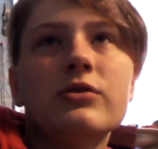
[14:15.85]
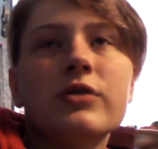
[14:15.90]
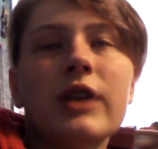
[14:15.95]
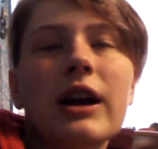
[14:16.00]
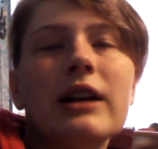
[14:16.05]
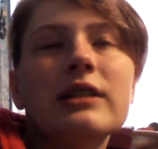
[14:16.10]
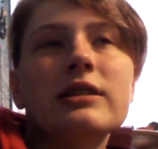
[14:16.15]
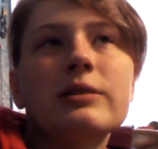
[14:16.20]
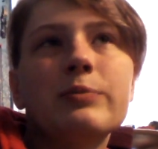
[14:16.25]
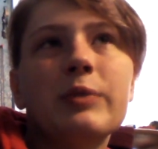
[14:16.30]

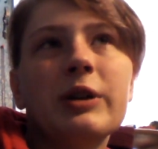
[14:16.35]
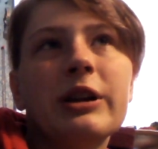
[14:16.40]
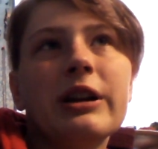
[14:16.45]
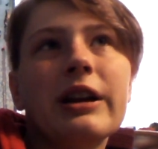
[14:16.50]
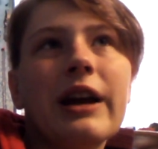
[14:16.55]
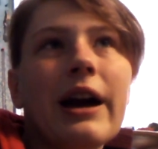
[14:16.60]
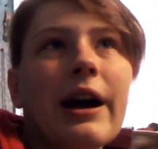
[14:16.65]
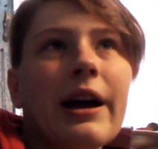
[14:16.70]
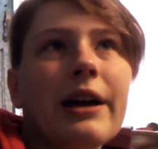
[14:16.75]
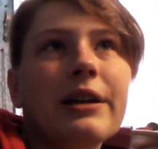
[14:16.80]
it was a
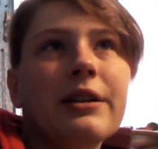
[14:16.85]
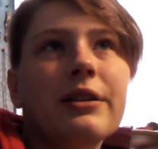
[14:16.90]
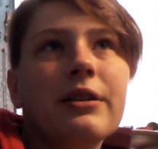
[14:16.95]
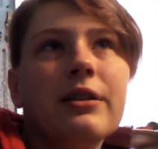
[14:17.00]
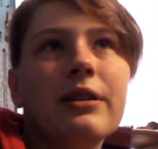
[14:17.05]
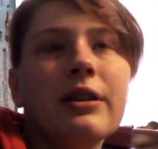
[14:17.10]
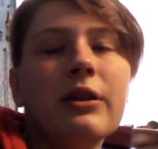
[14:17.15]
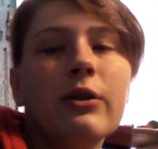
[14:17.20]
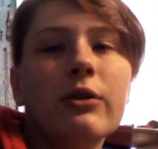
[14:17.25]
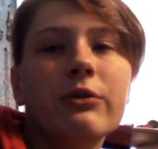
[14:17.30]
dress,
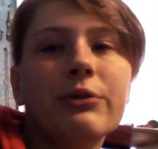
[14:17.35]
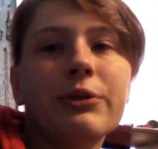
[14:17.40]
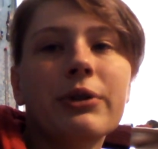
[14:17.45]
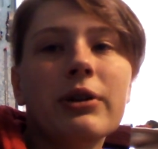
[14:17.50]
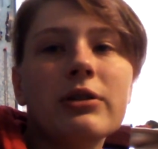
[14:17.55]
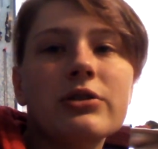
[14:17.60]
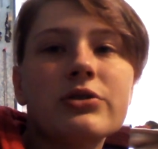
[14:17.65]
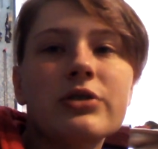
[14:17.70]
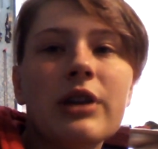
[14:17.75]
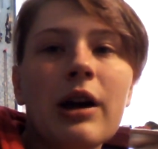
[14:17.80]
but it
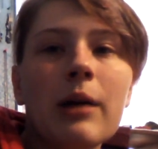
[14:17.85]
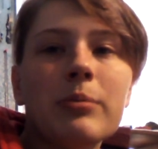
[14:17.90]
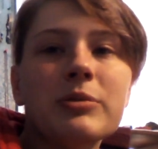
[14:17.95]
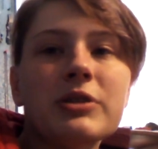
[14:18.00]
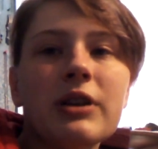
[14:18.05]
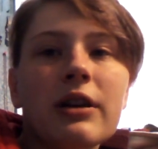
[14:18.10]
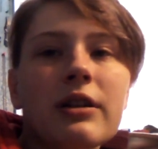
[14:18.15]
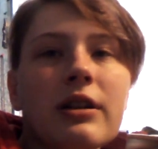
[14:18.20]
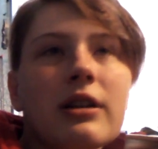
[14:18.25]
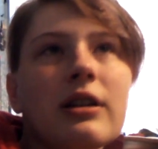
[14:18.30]
had the
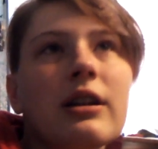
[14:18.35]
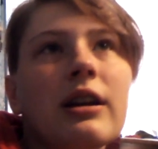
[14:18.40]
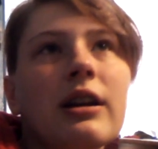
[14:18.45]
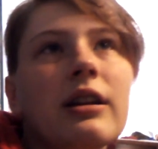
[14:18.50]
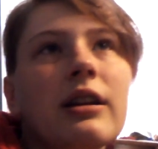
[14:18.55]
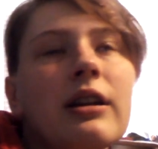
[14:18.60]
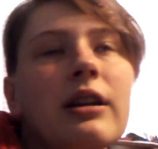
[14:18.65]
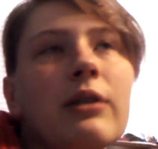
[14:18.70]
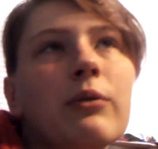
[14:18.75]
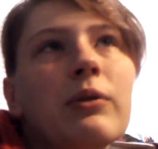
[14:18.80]
overall
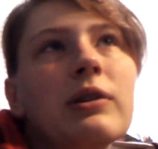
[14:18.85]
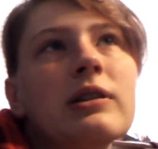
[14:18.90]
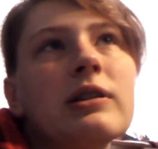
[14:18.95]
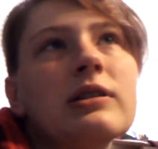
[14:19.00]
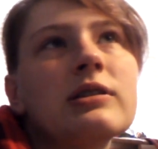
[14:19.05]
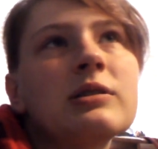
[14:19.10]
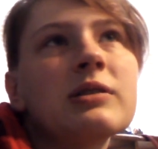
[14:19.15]
straps on it,